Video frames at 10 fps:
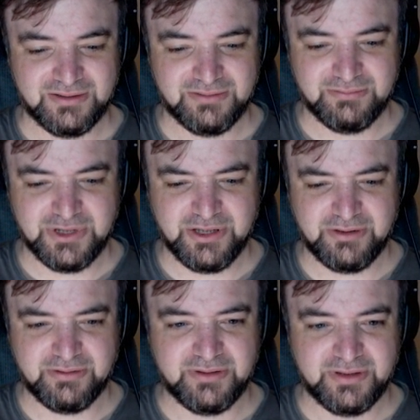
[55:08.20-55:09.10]

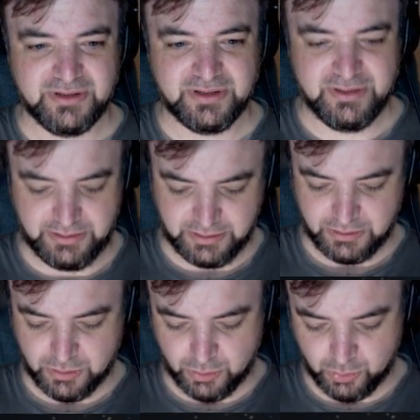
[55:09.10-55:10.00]
Boo.
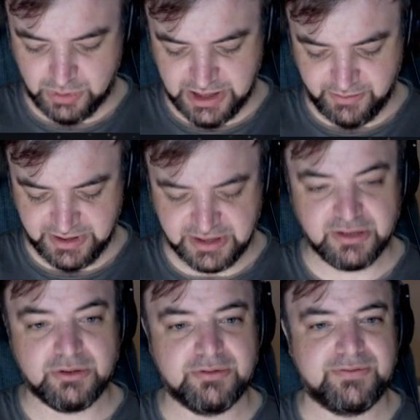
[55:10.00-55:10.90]
Why are we still
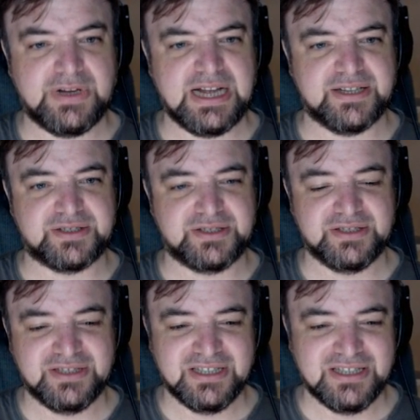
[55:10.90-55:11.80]
going fast?
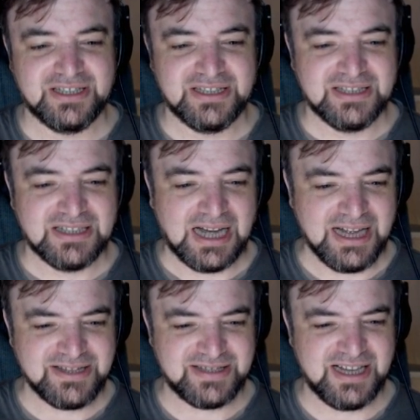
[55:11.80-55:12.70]
I
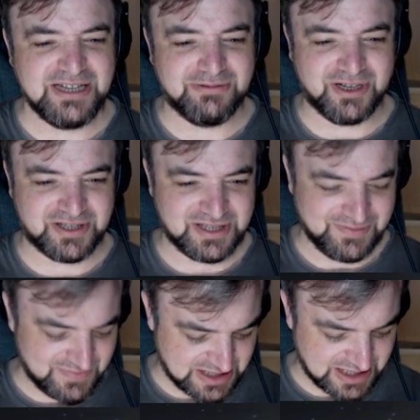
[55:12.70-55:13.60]
tell you what,
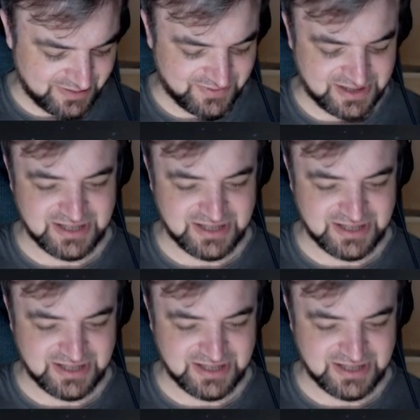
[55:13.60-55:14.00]
sometimes